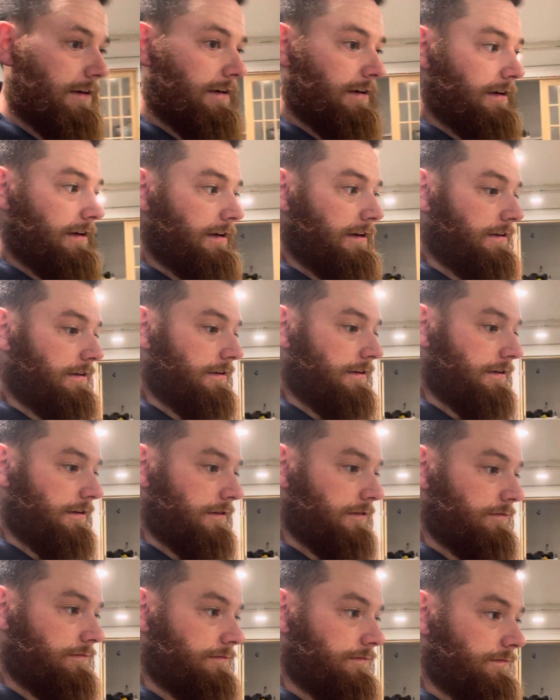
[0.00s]
And
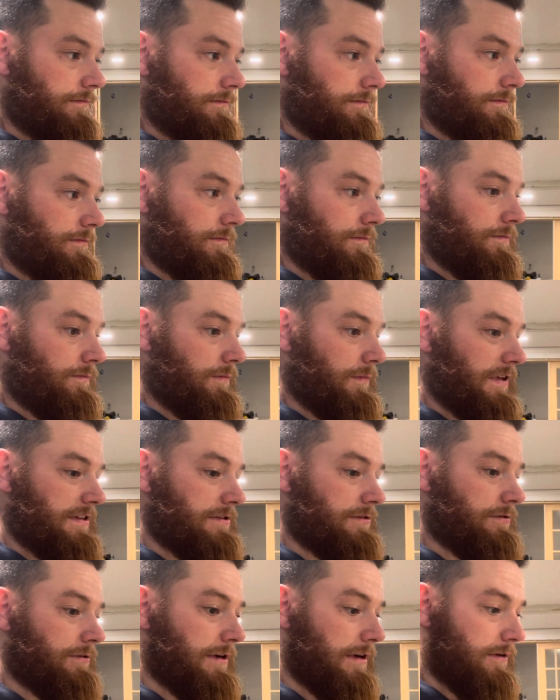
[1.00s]

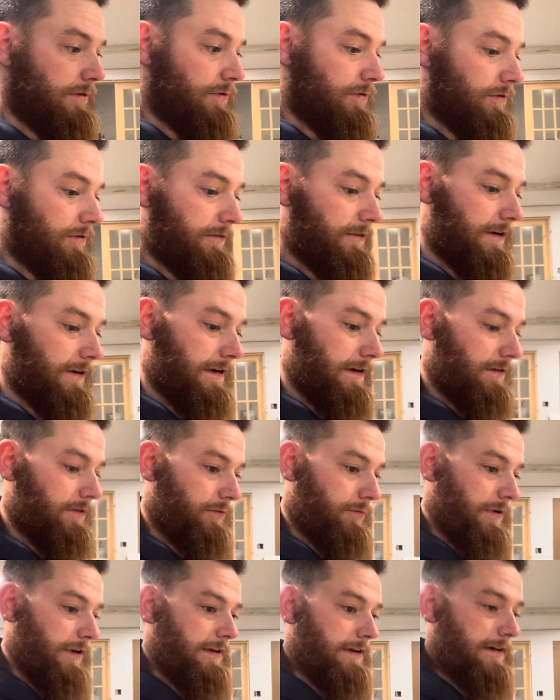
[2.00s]
still got to order tile,
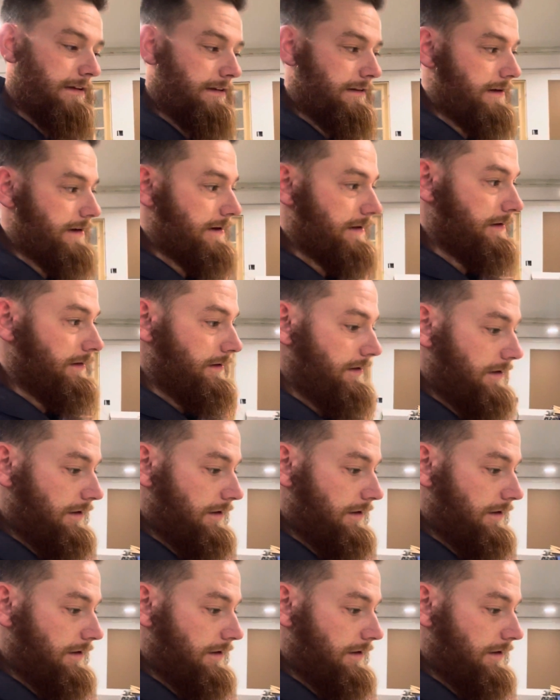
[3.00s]
waiting on that.